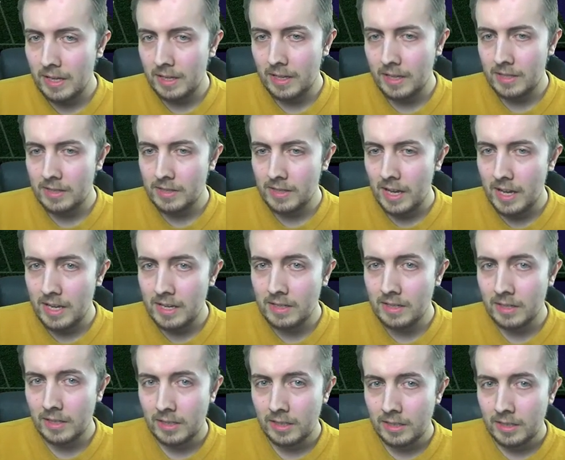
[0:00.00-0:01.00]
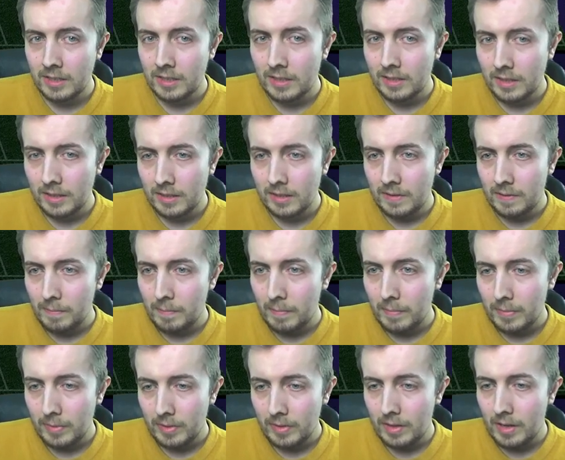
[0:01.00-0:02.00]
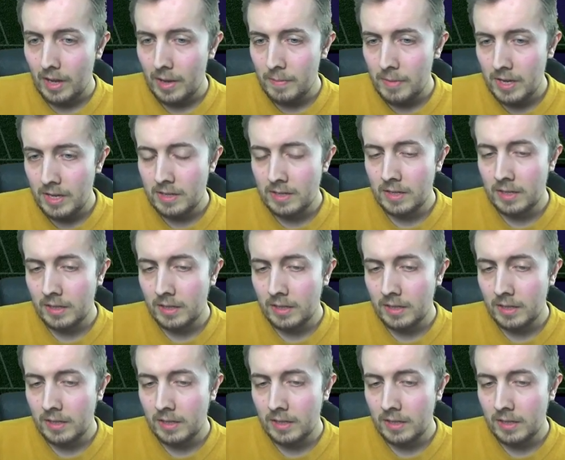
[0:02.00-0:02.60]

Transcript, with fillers: insane. I mean,